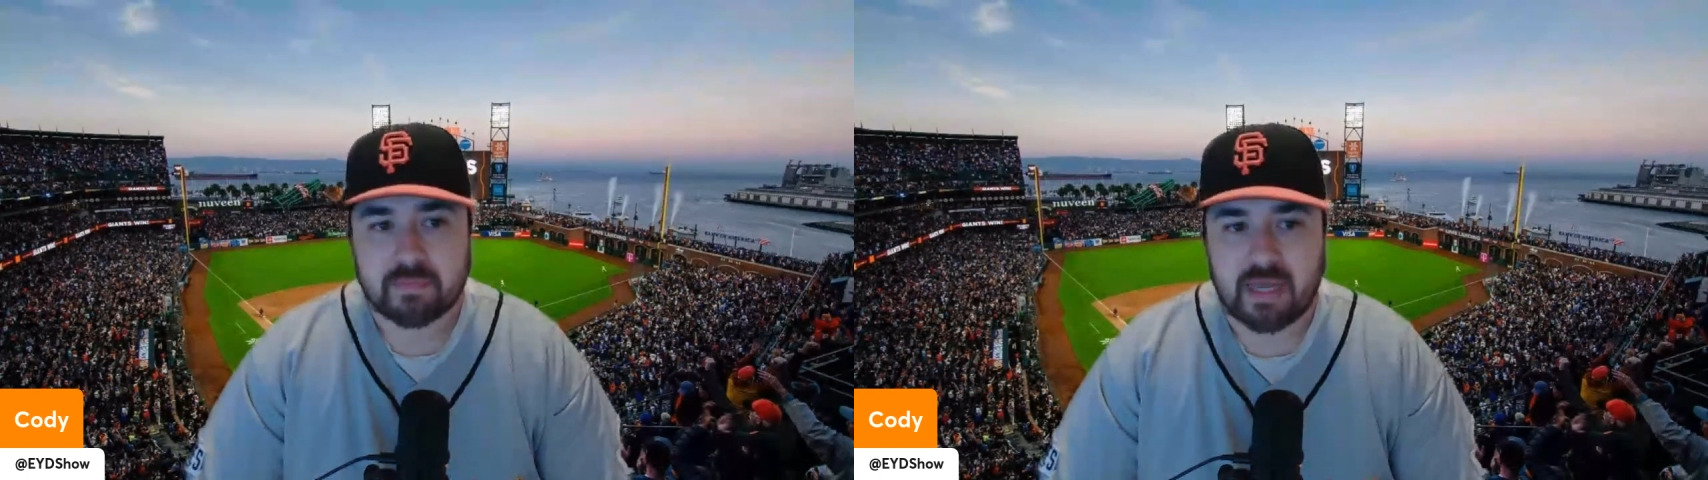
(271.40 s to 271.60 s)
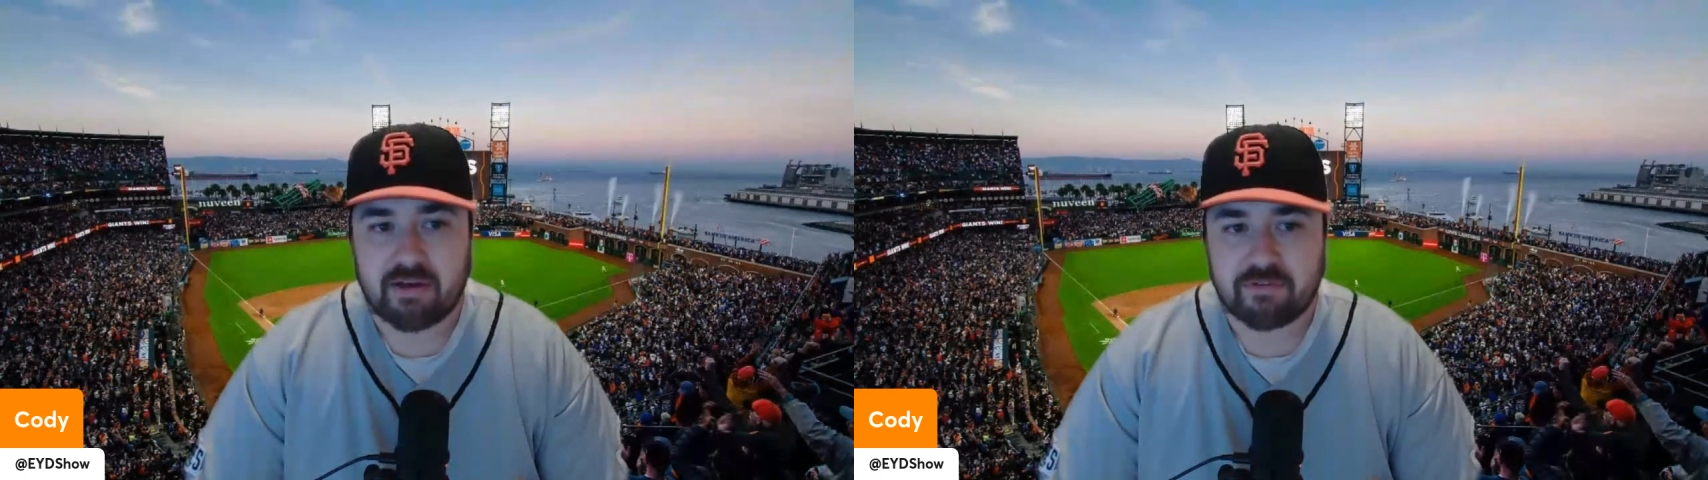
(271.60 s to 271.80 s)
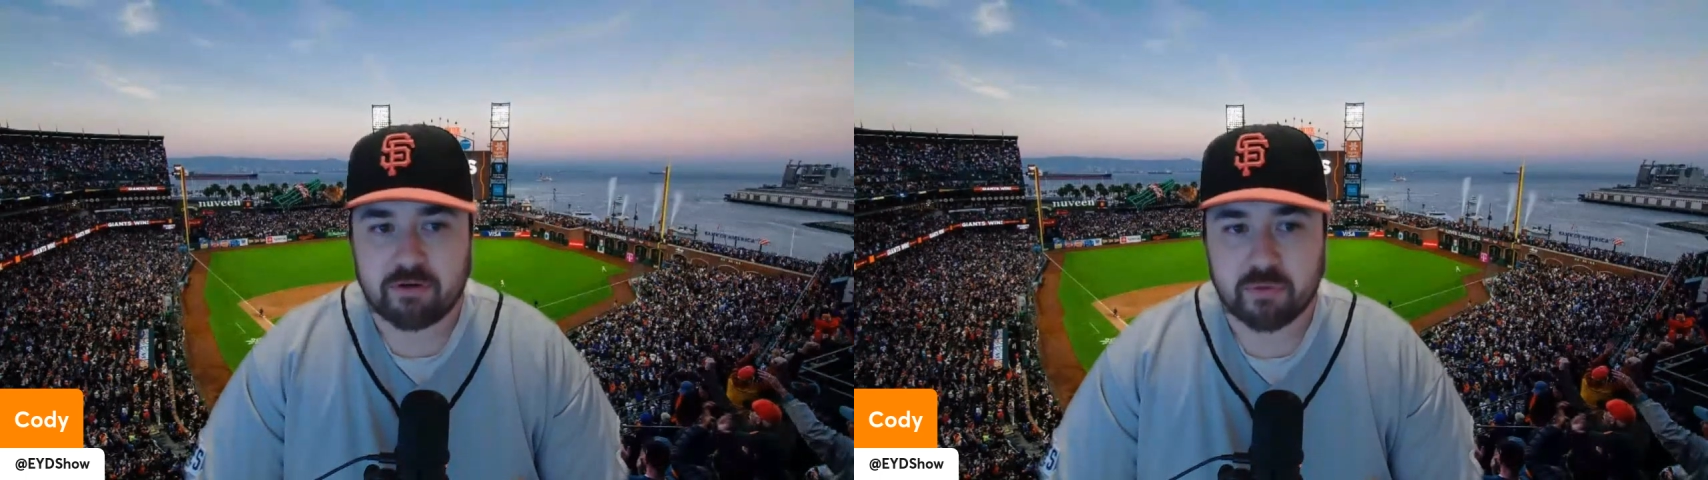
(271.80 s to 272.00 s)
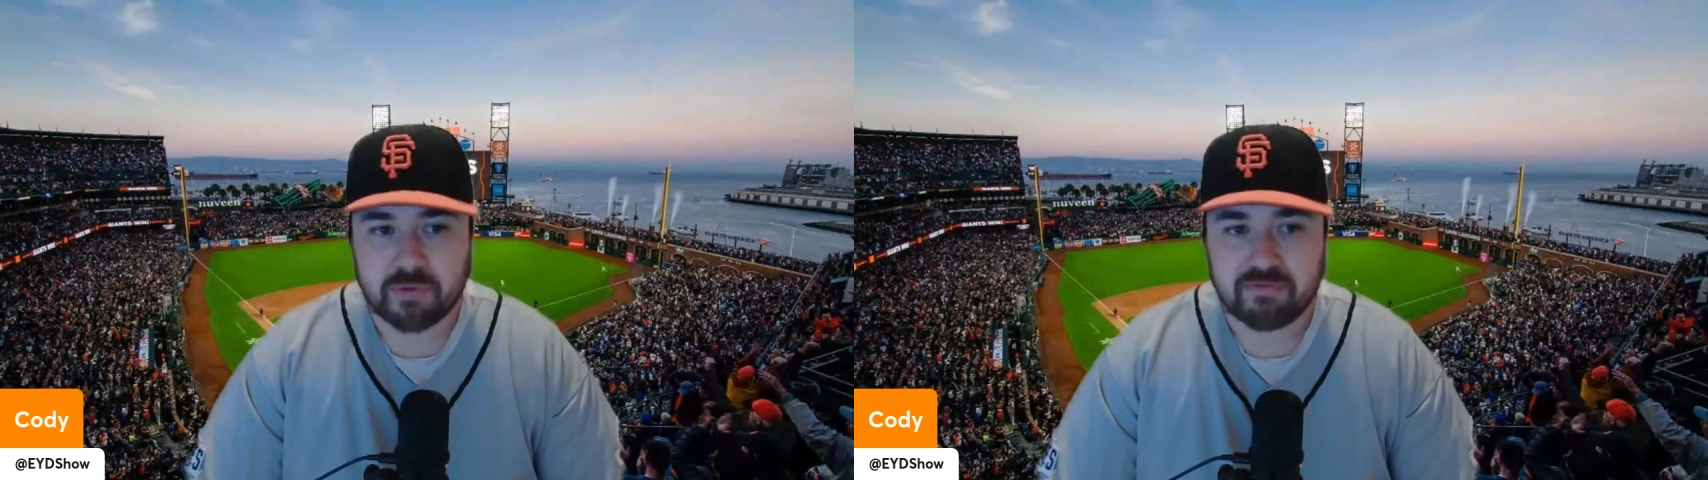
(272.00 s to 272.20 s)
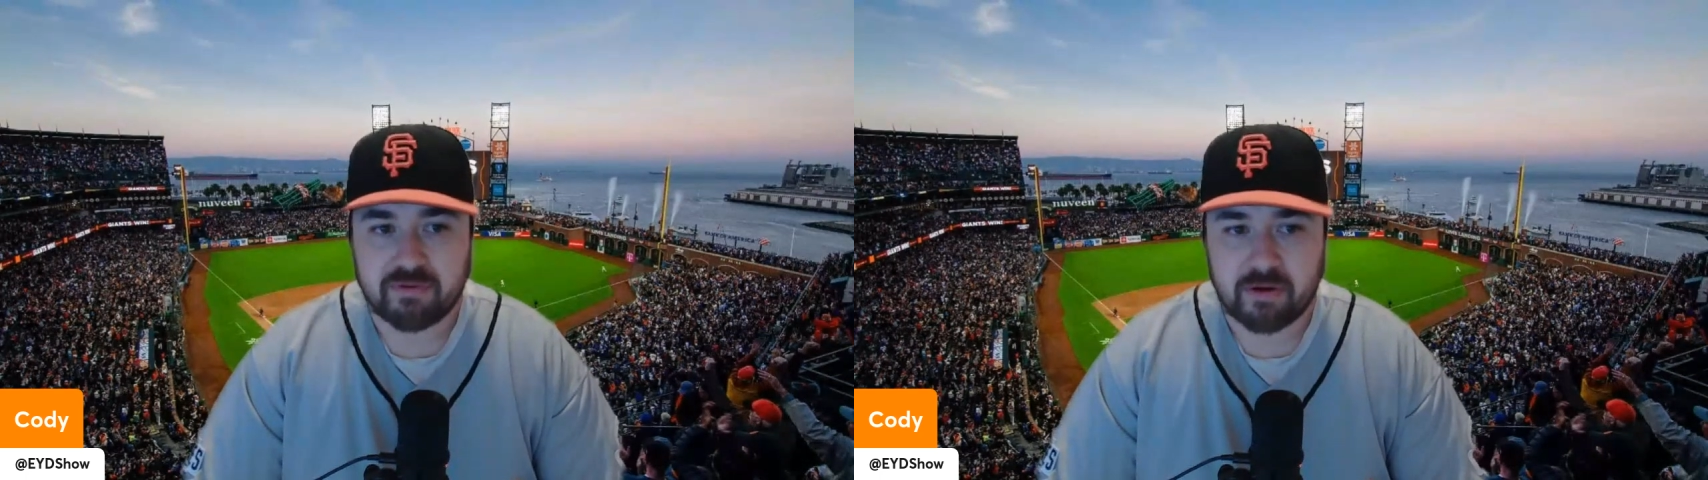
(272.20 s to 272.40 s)
after
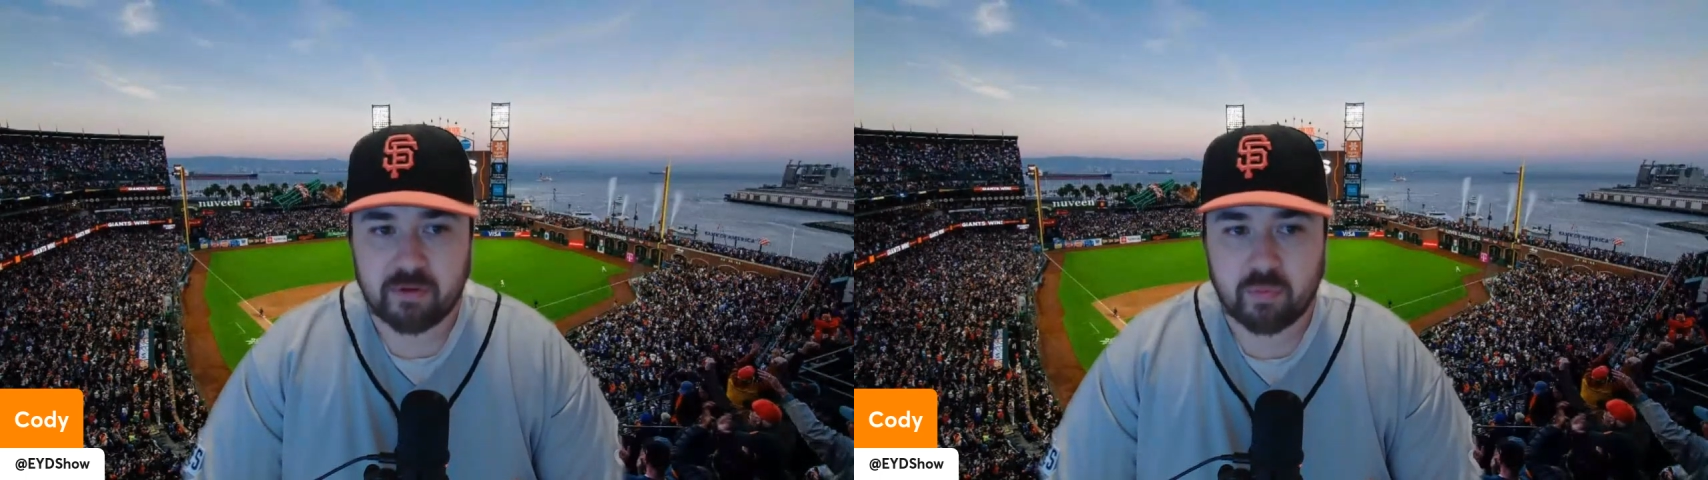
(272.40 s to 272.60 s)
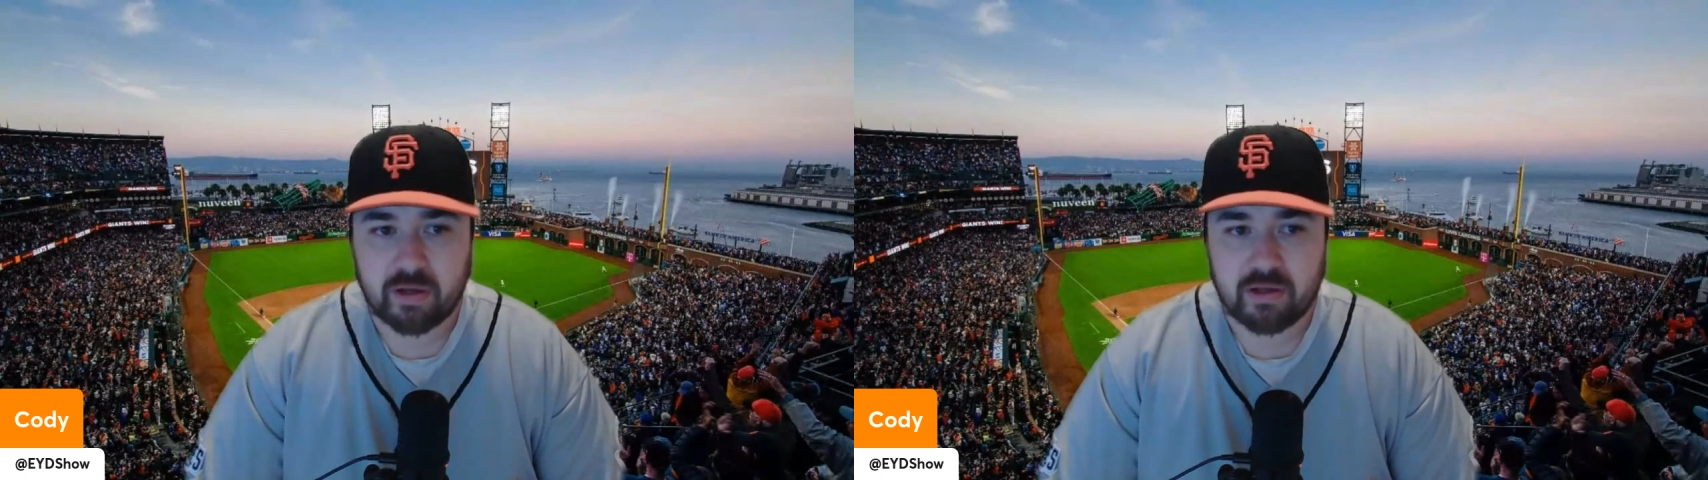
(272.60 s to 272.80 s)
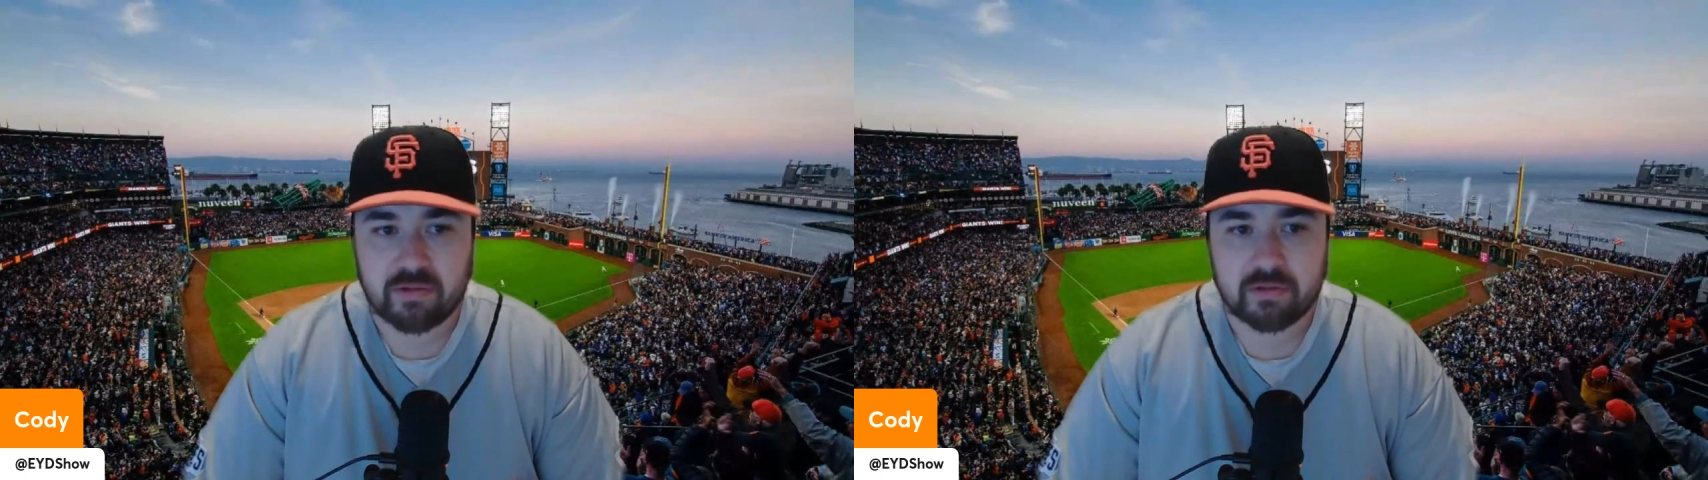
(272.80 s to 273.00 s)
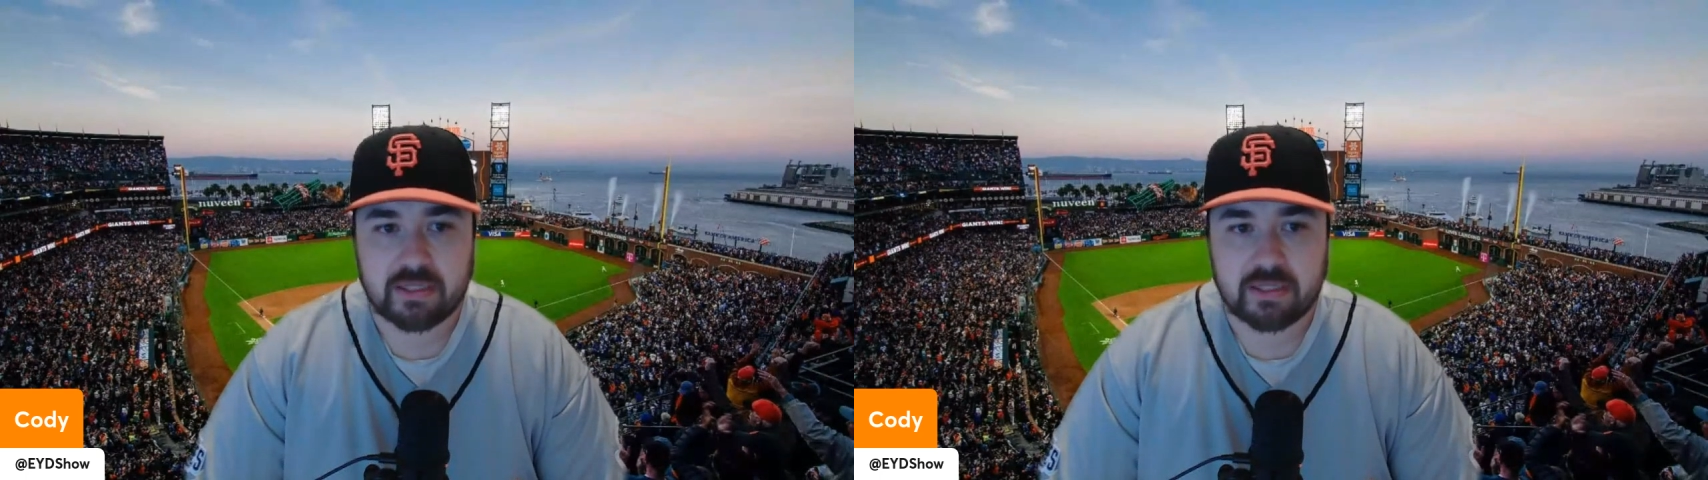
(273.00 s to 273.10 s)
doing very well